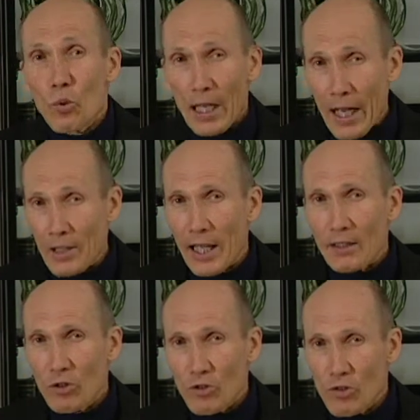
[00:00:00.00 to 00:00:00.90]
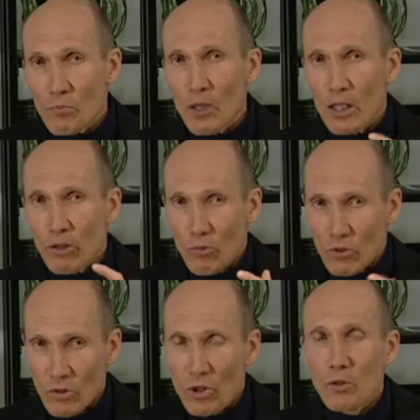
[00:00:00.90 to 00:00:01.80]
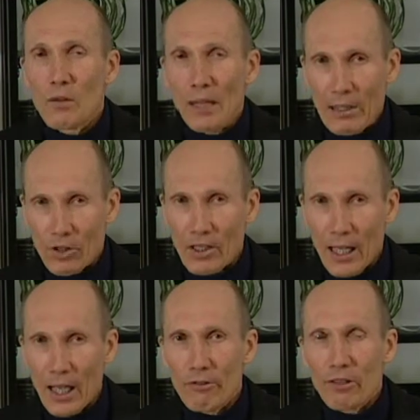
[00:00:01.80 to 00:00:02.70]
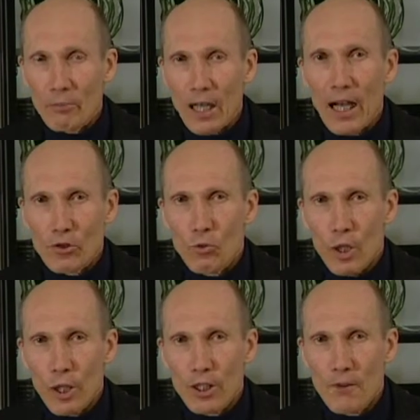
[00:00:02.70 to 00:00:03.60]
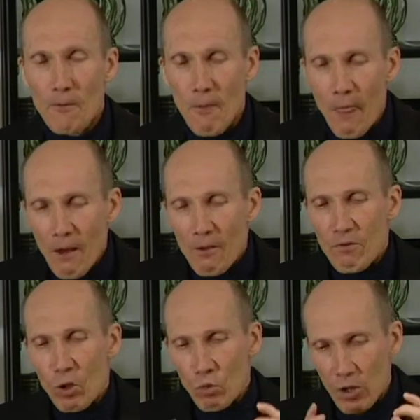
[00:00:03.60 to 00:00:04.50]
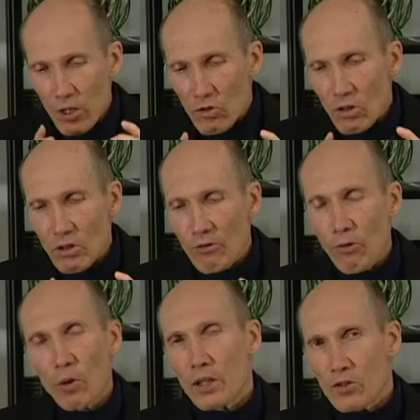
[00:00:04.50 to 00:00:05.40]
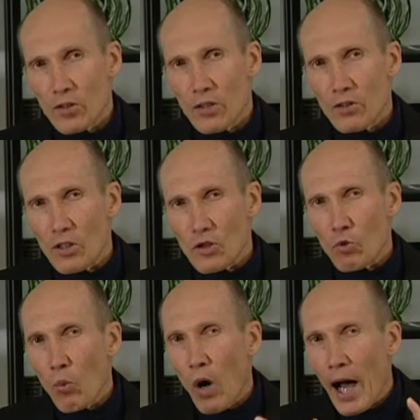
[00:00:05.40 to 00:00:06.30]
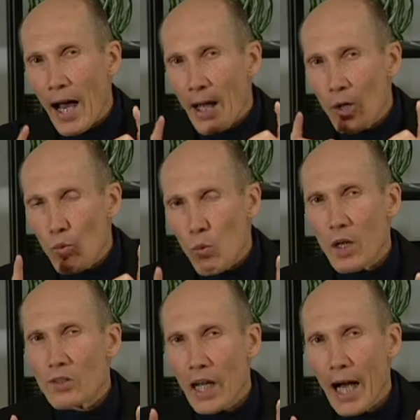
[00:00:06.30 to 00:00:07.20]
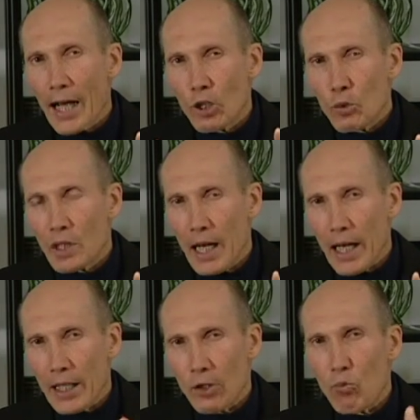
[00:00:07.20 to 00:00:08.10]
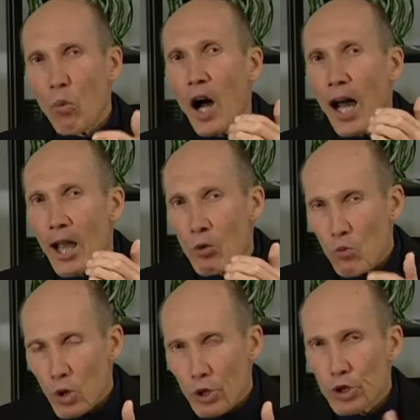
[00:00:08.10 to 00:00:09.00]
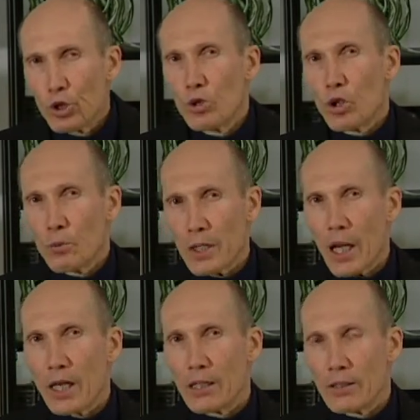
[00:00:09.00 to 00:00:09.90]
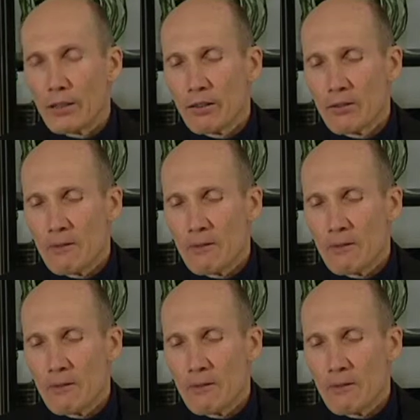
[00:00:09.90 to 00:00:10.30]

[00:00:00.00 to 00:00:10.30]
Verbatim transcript: what I'd like to speak to you about today from God's Word. The reason for existence. Why was I created? Why were you created?